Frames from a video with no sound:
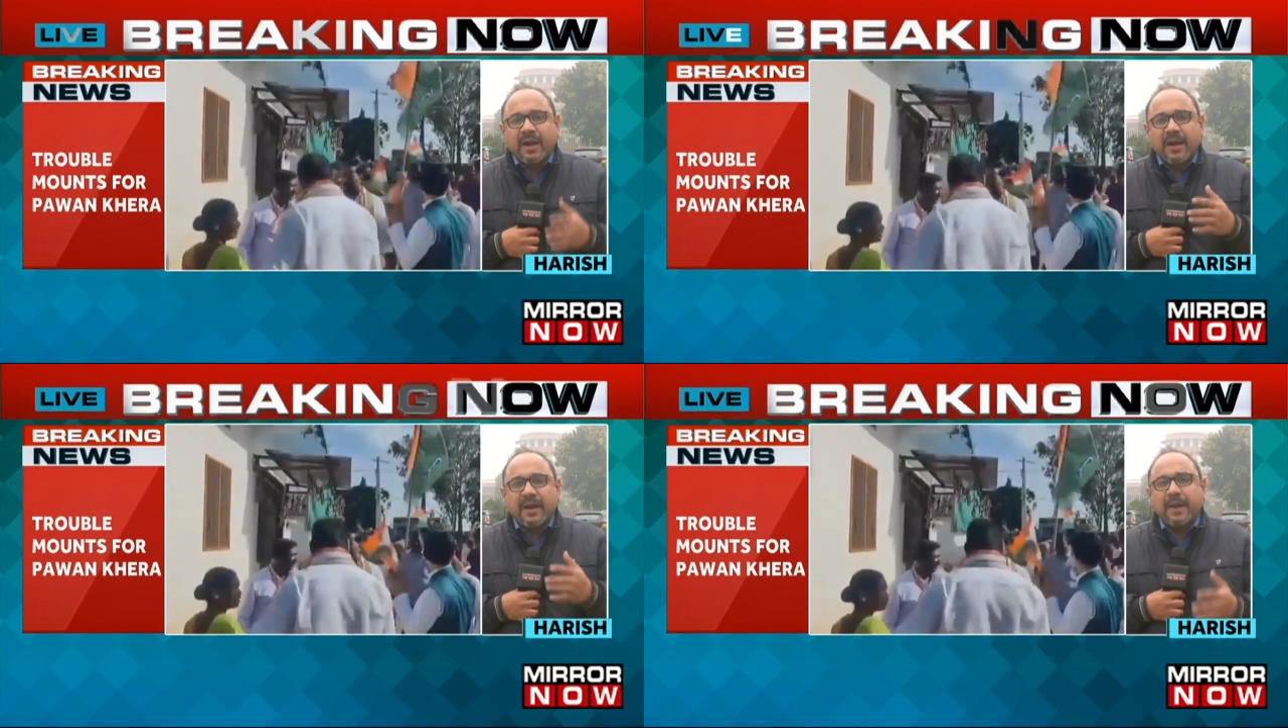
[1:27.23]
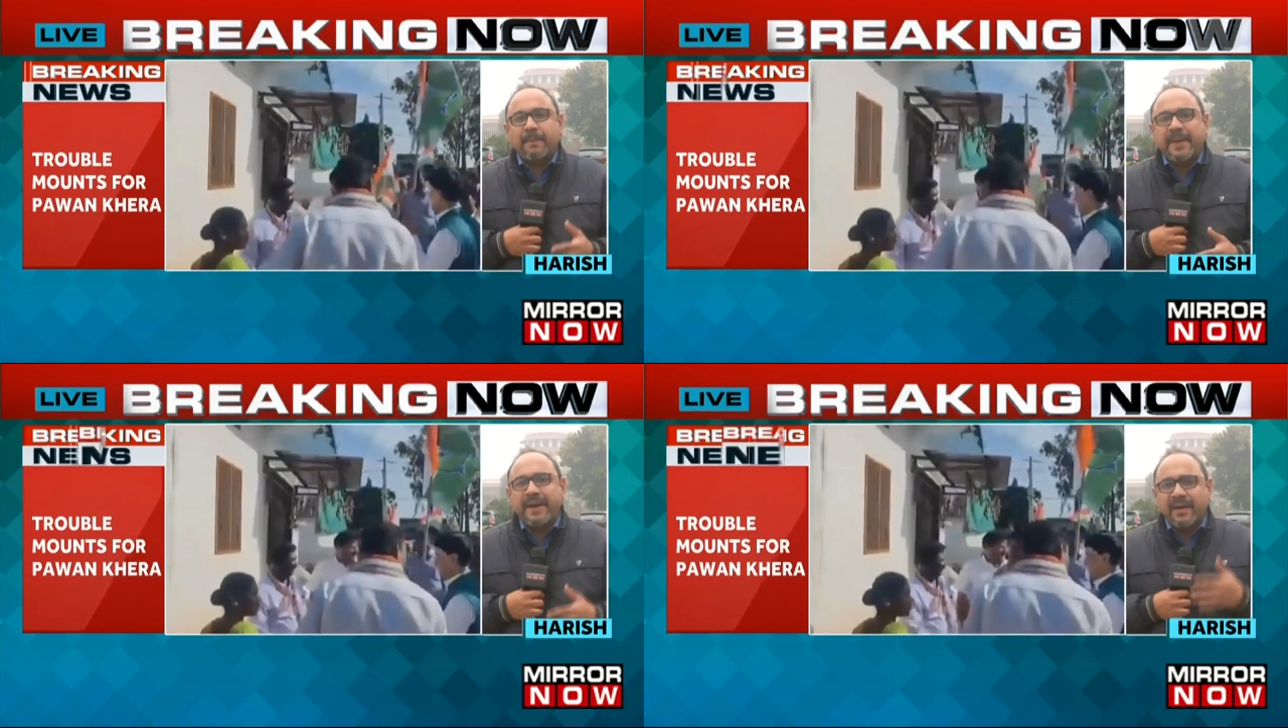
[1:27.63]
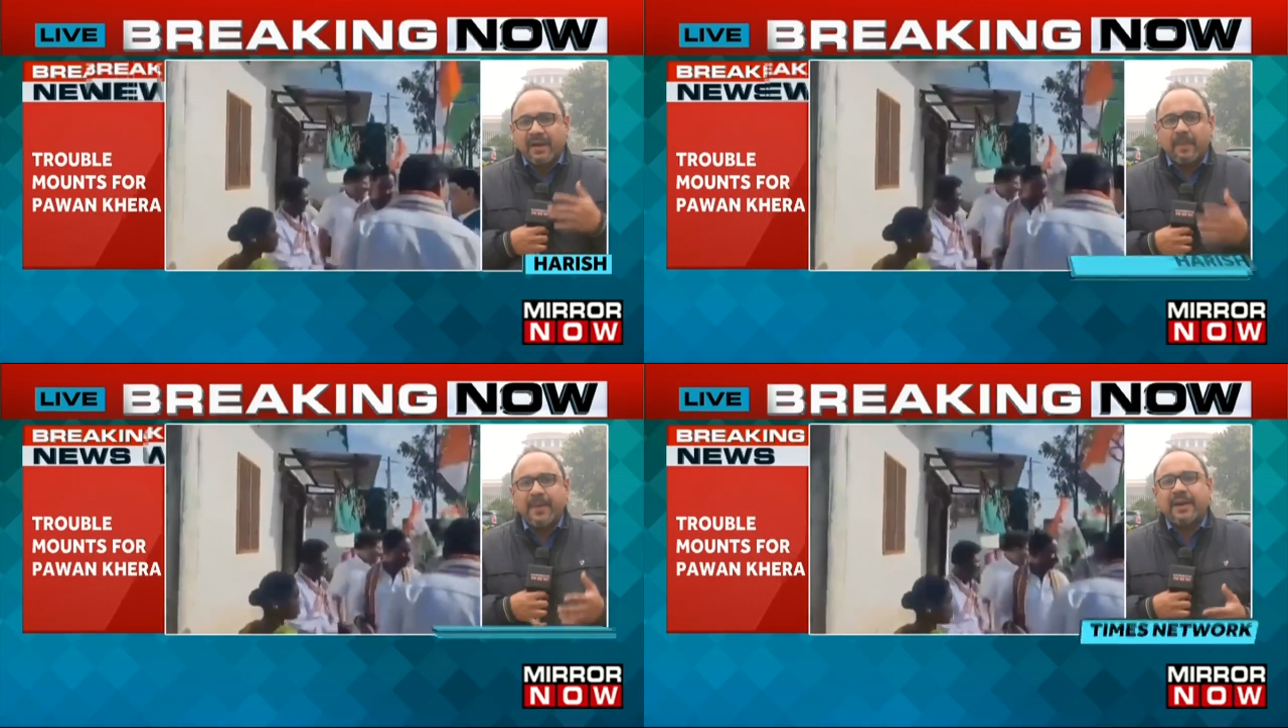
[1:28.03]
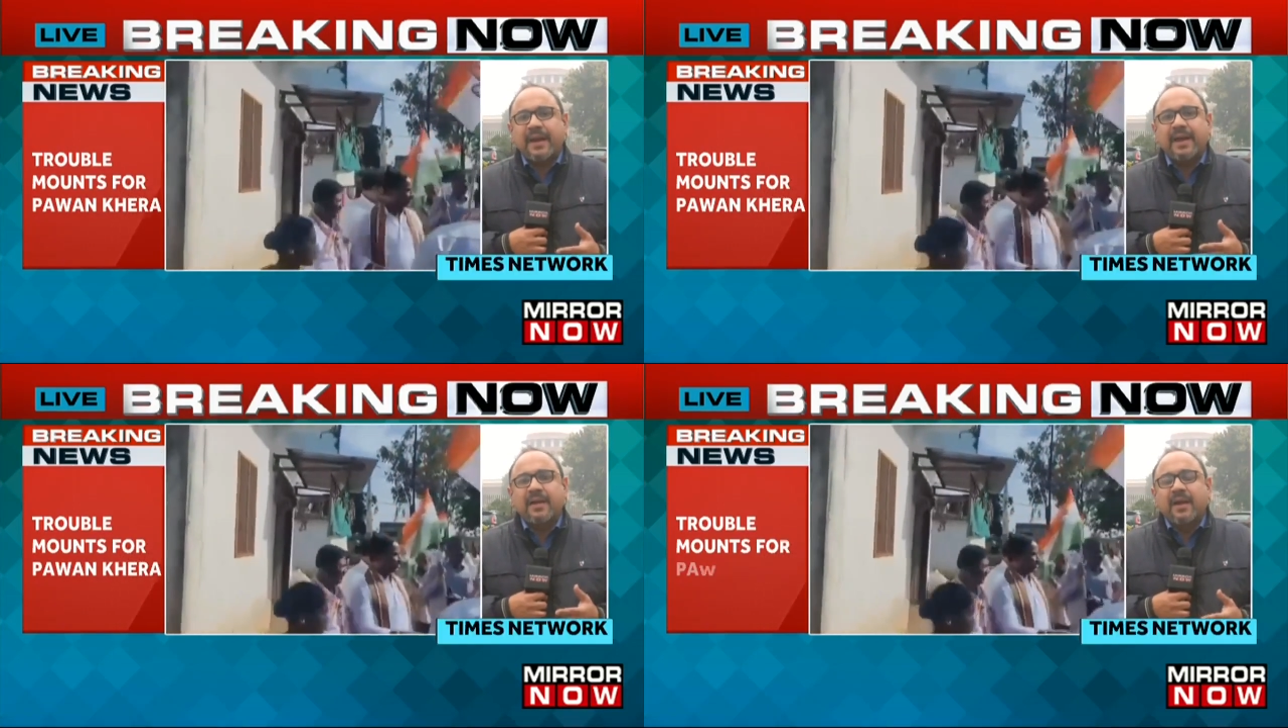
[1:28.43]
uh, and made a comment
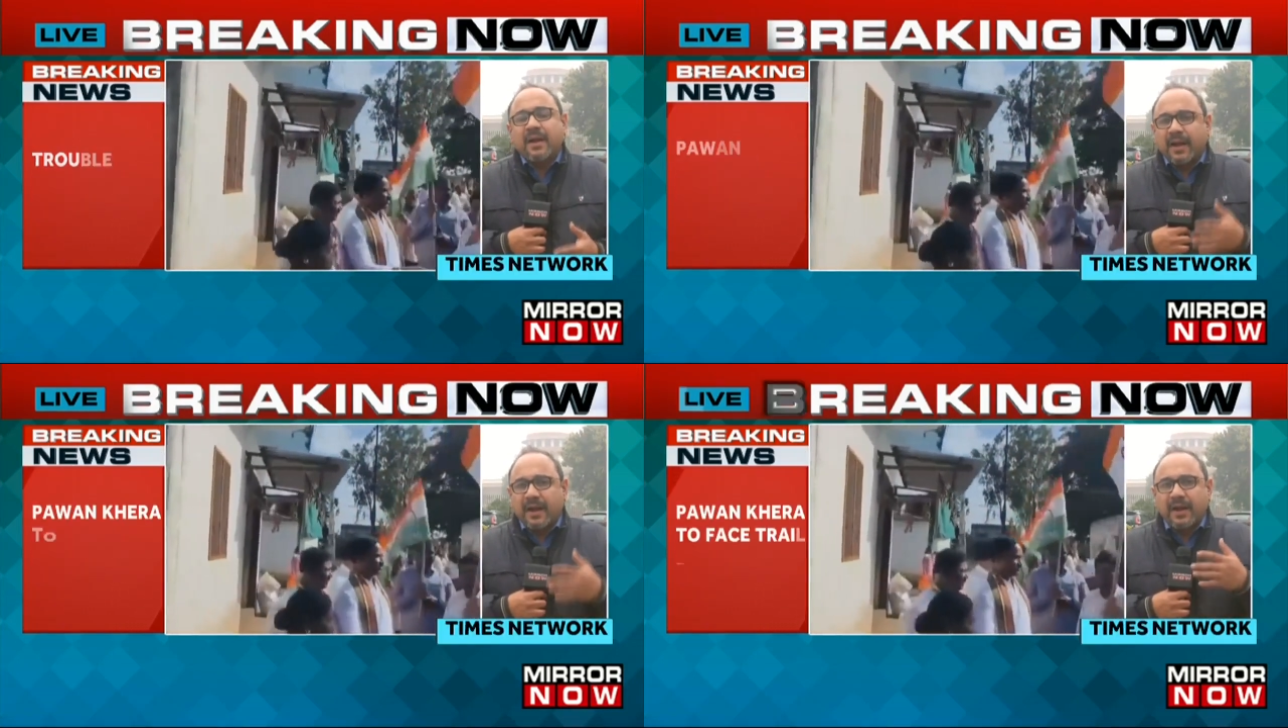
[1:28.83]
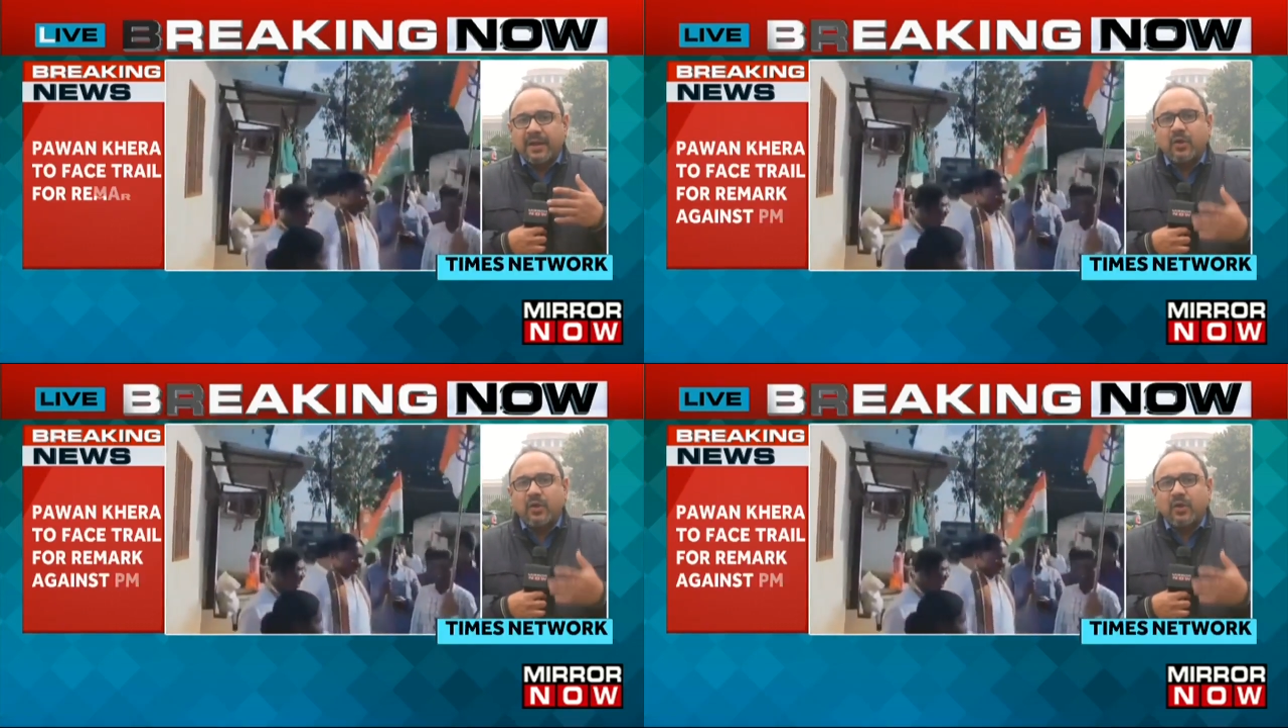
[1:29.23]
like uh,